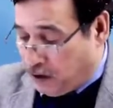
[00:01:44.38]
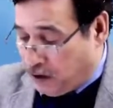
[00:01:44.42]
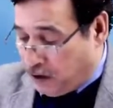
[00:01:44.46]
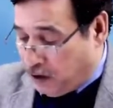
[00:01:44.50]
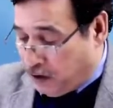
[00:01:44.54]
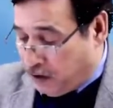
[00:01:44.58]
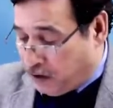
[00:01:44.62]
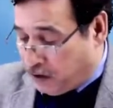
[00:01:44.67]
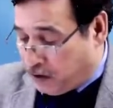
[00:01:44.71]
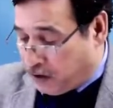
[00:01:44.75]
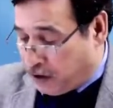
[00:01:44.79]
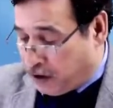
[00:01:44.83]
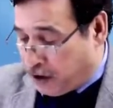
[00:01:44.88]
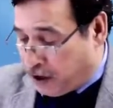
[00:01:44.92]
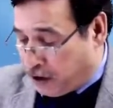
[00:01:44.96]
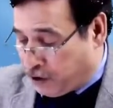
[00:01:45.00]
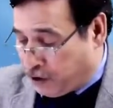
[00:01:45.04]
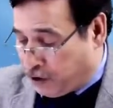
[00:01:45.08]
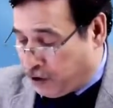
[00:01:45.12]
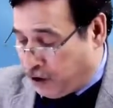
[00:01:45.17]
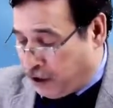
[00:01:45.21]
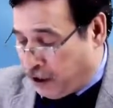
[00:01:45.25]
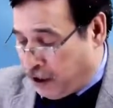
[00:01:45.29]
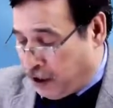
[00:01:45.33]

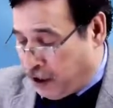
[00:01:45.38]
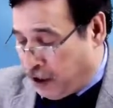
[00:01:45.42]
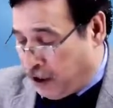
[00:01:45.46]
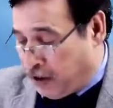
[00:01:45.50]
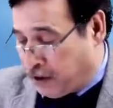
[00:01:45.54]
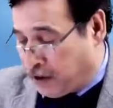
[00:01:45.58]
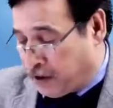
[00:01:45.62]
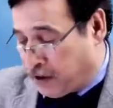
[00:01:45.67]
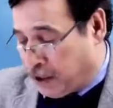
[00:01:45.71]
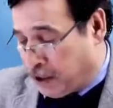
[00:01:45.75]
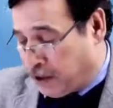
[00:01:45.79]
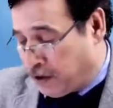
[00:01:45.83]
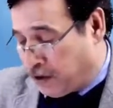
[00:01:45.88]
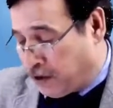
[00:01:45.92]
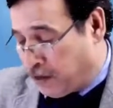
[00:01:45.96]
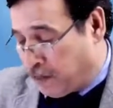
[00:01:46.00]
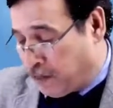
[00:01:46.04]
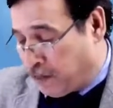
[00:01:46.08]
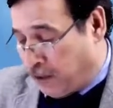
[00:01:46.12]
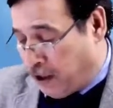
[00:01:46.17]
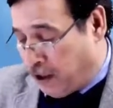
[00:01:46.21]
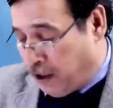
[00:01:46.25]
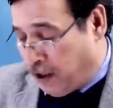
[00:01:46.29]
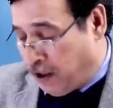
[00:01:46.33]
Section A, Section
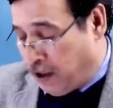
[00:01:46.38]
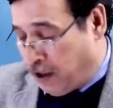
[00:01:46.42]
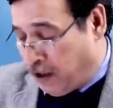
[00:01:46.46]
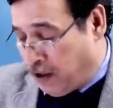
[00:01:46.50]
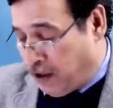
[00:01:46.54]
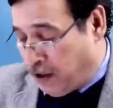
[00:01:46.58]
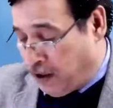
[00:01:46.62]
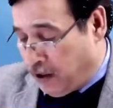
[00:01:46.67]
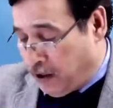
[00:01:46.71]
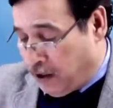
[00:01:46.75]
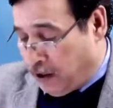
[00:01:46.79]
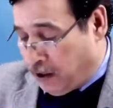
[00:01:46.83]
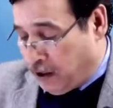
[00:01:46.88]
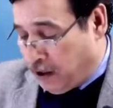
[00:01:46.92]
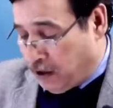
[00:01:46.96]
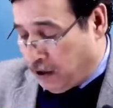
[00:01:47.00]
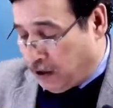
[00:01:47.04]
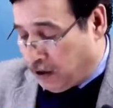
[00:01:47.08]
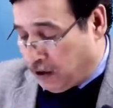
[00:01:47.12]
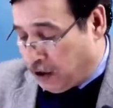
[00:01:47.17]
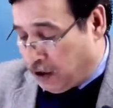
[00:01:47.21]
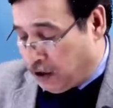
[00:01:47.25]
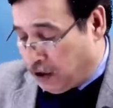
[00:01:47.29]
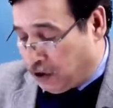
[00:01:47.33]
B,
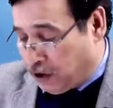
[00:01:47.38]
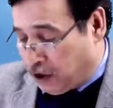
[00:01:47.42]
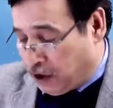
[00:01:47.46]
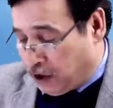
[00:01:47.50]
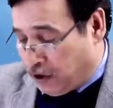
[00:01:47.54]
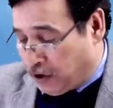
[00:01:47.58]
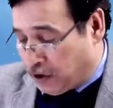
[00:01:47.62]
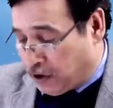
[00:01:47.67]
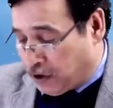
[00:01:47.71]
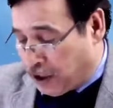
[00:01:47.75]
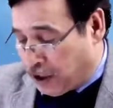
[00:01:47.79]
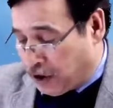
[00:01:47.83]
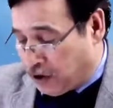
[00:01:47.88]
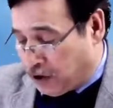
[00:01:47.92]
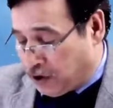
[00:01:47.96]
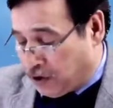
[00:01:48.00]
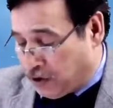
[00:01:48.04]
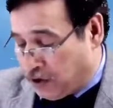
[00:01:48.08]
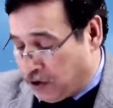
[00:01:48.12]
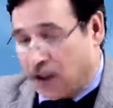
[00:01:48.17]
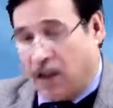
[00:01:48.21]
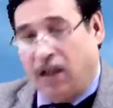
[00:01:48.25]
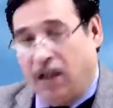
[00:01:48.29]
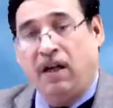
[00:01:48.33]
then there is Section
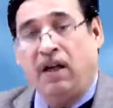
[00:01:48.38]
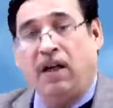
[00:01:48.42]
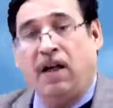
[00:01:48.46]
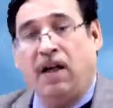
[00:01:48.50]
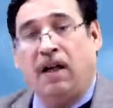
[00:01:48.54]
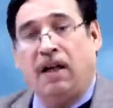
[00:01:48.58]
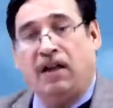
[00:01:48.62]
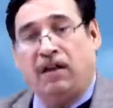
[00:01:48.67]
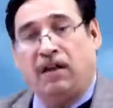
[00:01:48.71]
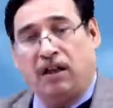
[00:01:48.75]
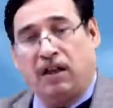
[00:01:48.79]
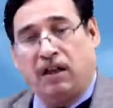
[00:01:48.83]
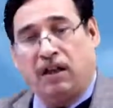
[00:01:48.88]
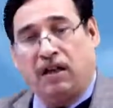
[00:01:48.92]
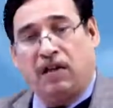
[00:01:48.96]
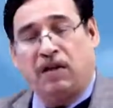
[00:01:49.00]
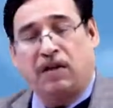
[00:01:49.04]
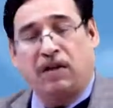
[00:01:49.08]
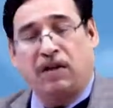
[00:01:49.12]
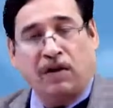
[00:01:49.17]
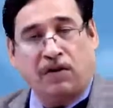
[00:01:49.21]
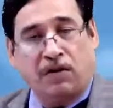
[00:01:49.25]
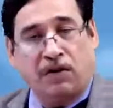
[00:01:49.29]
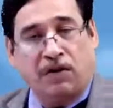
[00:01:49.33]
C, and there is
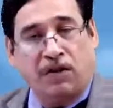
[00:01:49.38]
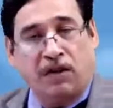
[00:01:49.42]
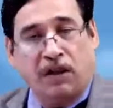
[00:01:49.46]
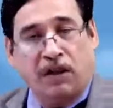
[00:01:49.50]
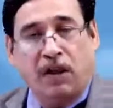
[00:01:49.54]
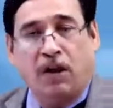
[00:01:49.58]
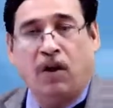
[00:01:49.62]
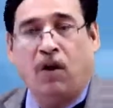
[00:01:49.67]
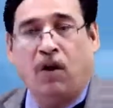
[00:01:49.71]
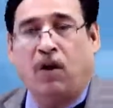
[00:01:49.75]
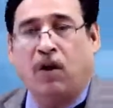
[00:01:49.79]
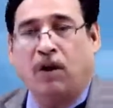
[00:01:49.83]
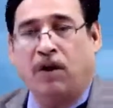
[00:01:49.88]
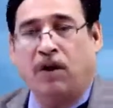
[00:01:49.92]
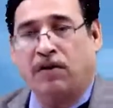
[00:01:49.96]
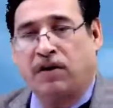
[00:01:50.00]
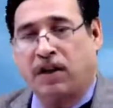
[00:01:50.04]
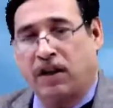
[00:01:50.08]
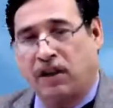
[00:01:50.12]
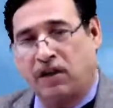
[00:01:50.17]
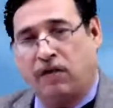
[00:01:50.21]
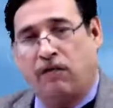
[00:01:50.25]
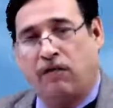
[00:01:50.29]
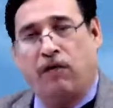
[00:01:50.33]
Section D, or
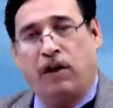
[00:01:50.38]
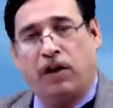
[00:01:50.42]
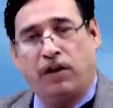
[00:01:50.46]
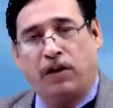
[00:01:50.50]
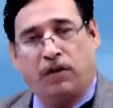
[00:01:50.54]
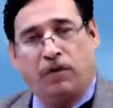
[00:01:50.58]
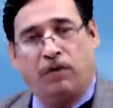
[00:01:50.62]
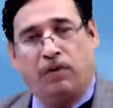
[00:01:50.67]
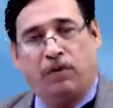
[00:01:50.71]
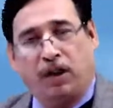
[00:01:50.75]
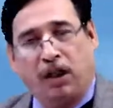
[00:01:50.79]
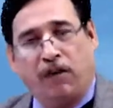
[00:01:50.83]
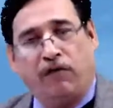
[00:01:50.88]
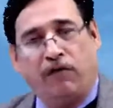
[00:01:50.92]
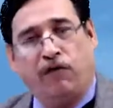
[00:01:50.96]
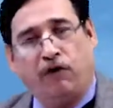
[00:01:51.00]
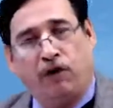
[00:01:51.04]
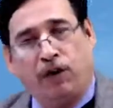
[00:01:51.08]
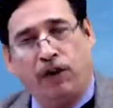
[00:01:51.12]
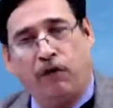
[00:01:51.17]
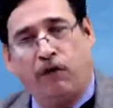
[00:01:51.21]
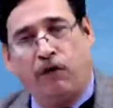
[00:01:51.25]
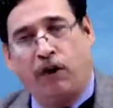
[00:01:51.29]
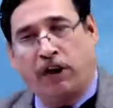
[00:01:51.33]
Section 1, 2, 3, 4,
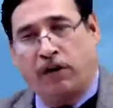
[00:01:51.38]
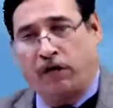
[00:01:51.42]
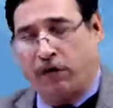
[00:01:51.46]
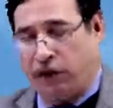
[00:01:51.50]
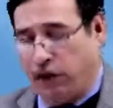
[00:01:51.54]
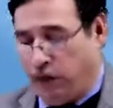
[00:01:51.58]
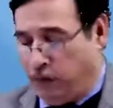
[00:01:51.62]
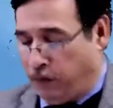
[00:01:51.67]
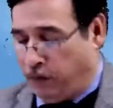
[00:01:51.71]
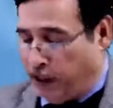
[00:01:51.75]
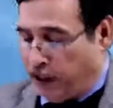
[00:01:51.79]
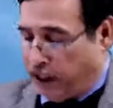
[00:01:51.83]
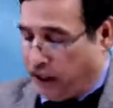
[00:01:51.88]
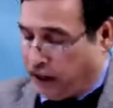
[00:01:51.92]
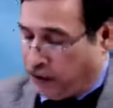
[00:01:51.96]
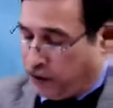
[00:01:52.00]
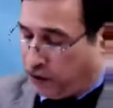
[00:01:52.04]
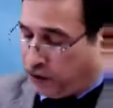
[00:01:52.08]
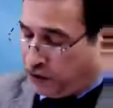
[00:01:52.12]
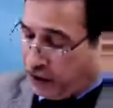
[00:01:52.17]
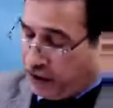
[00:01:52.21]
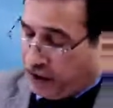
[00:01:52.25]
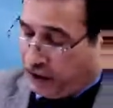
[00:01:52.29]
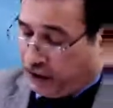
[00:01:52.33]
whatever you may like to
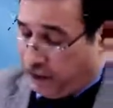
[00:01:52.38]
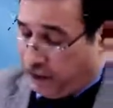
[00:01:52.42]
say.